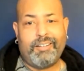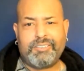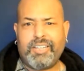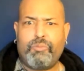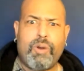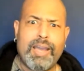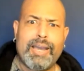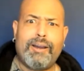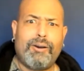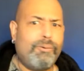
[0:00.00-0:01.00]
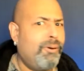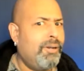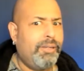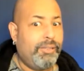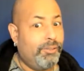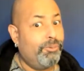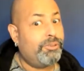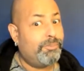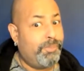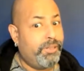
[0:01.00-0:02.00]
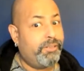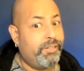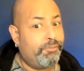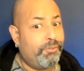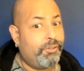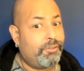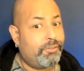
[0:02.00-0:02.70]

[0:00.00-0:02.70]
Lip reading: was like, wow, it was a big difference.